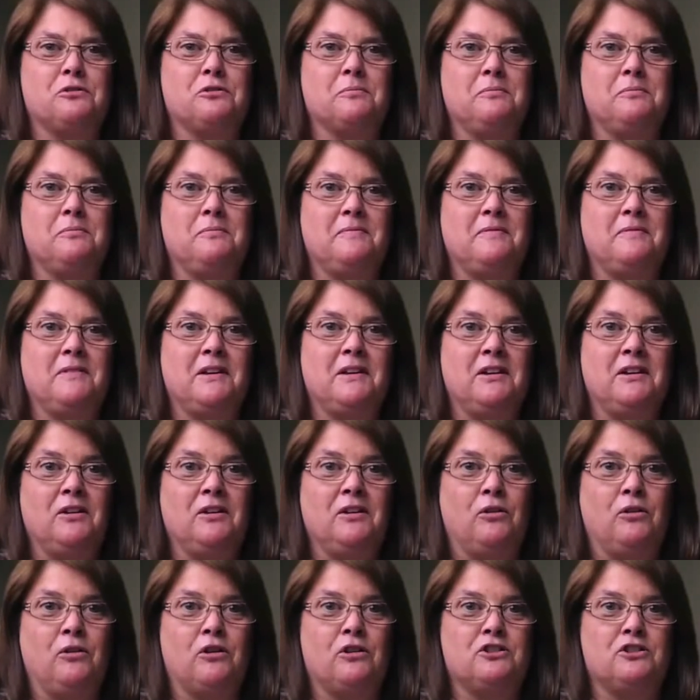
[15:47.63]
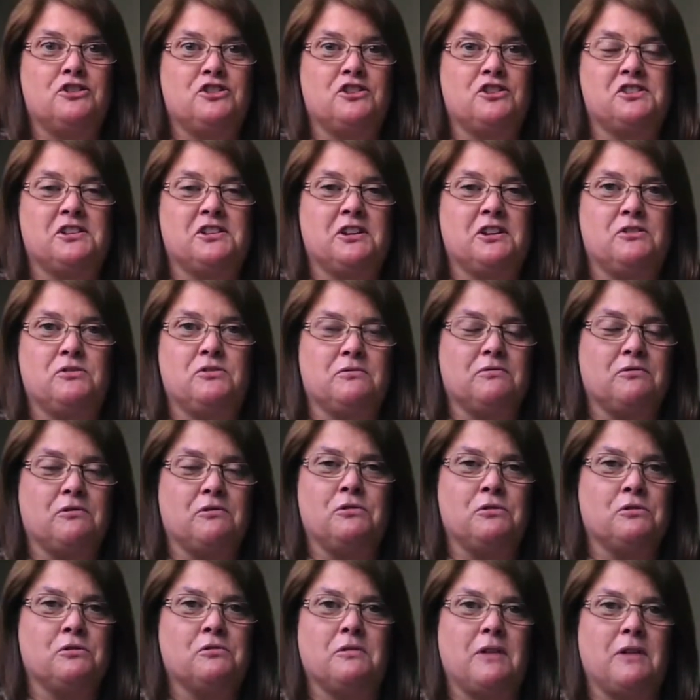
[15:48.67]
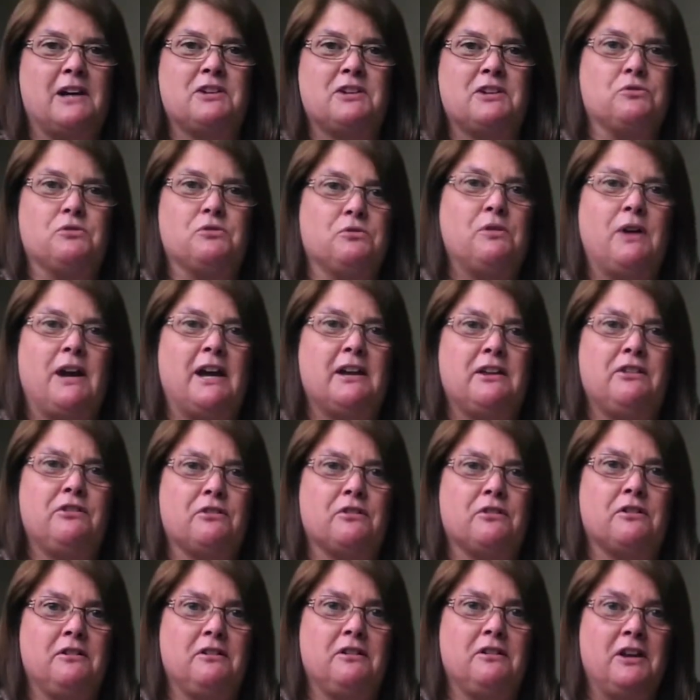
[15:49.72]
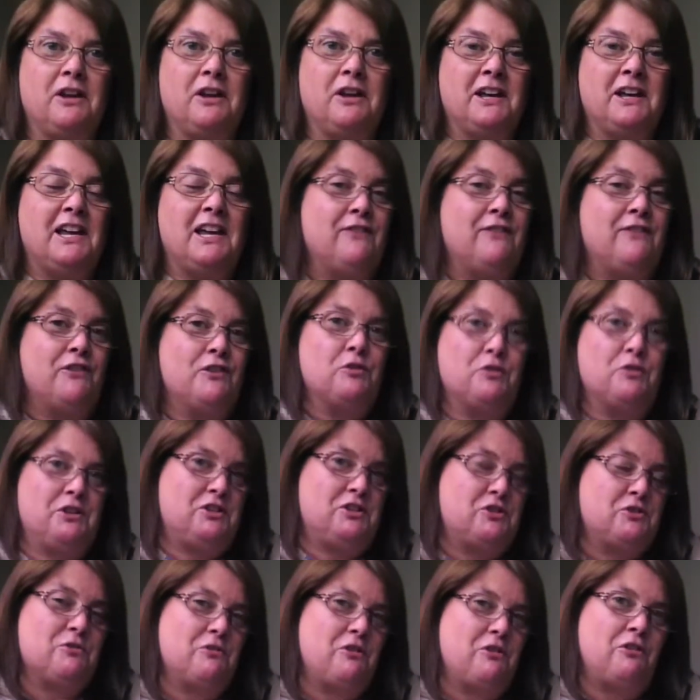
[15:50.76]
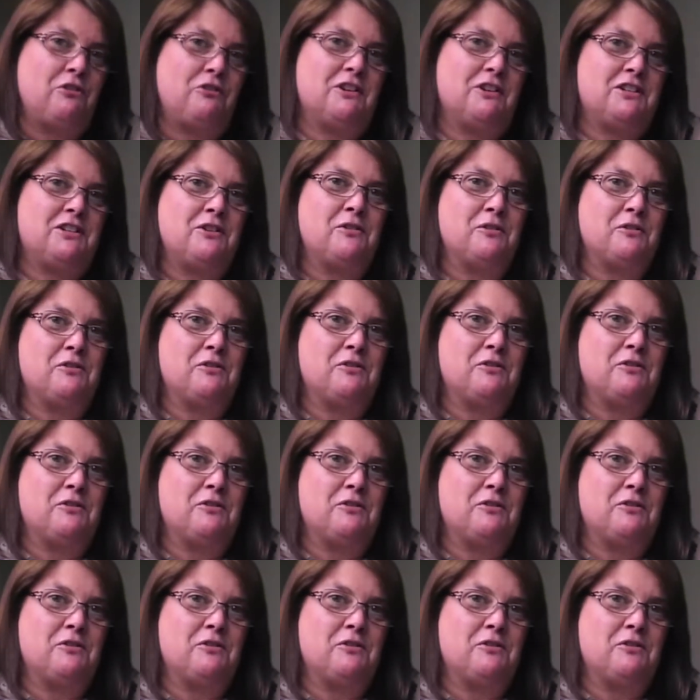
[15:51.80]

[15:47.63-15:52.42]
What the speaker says: them, or just said, "Oh, I don't know either," even though they'd already